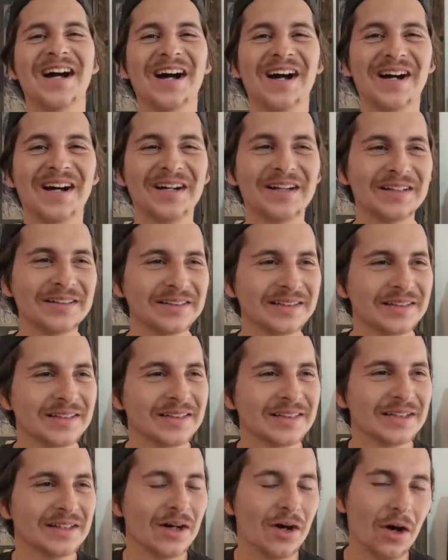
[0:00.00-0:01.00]
On
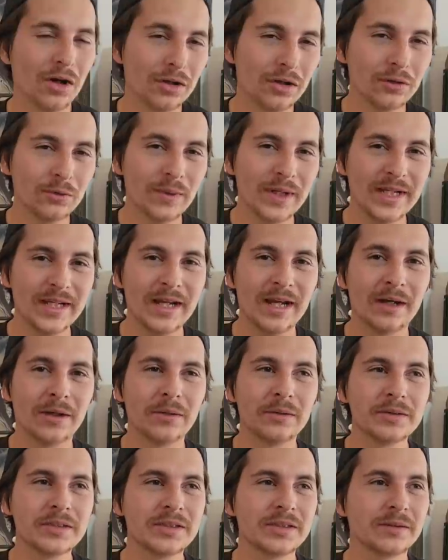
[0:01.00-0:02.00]
our way
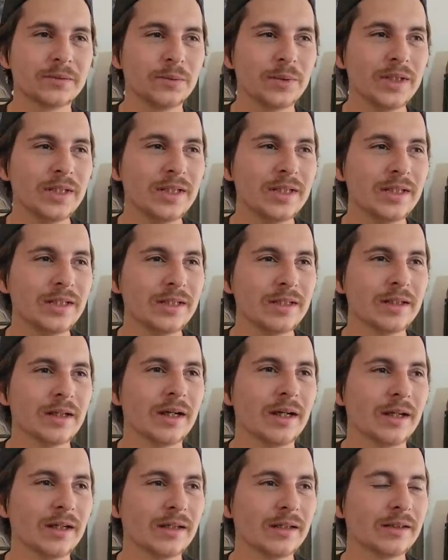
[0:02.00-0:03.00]
out, we
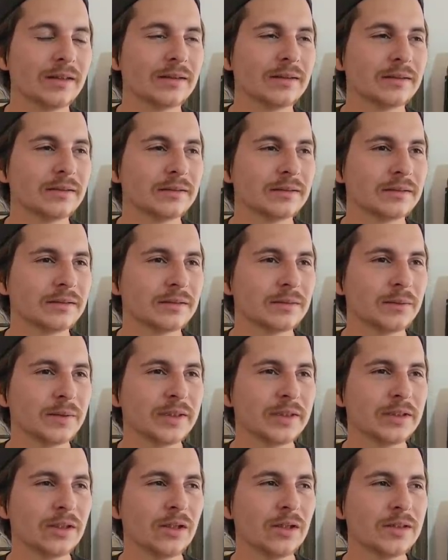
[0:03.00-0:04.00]

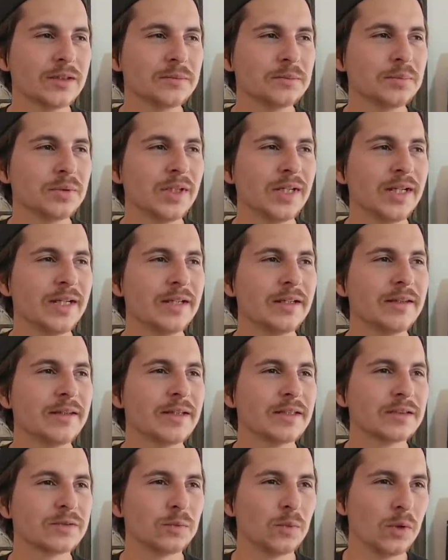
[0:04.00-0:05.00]
contemplated
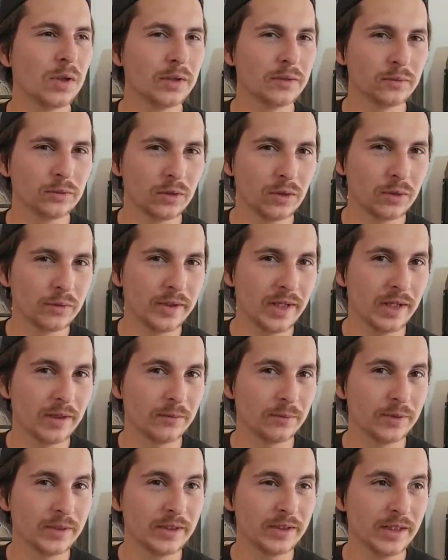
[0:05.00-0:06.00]
this one road
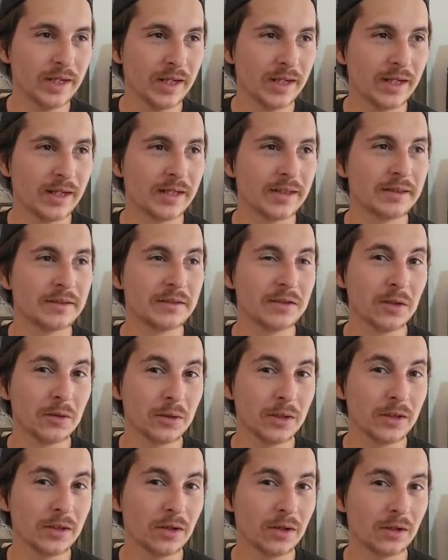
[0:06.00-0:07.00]
that we had
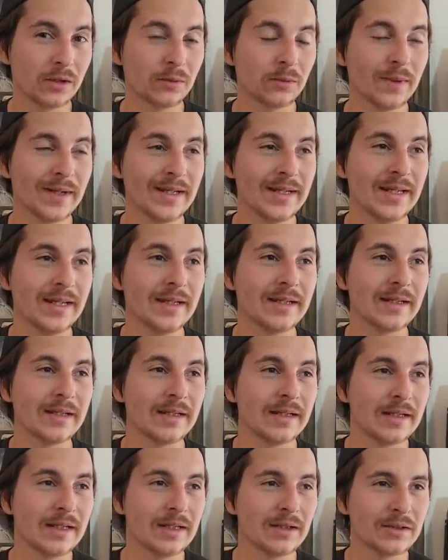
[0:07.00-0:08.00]
noted on our way in.
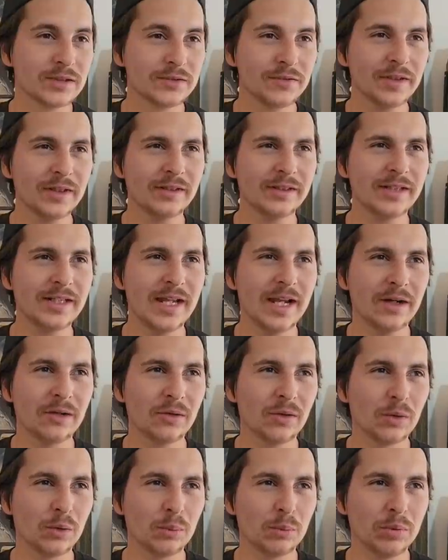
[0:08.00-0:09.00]
It was a very
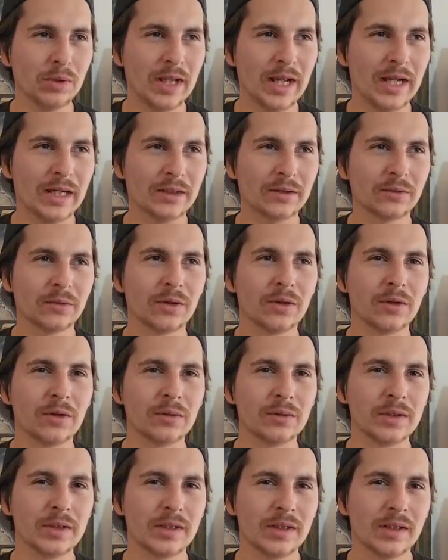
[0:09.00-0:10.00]
narrow black
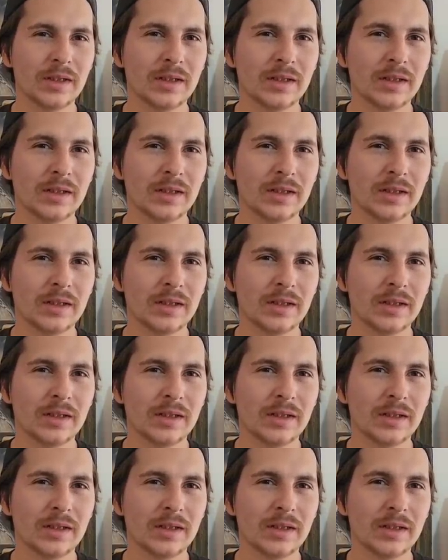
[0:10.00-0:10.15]
road.